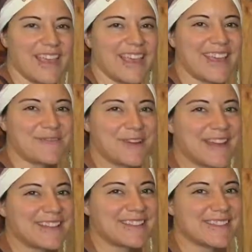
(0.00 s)
Hey
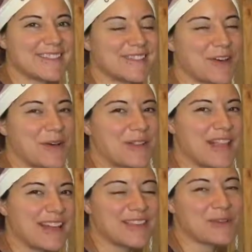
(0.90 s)
friends, so a
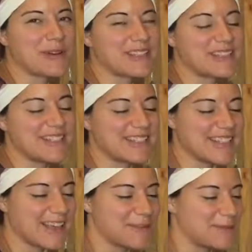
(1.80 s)
lot of the questions
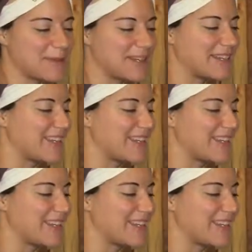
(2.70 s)
I've been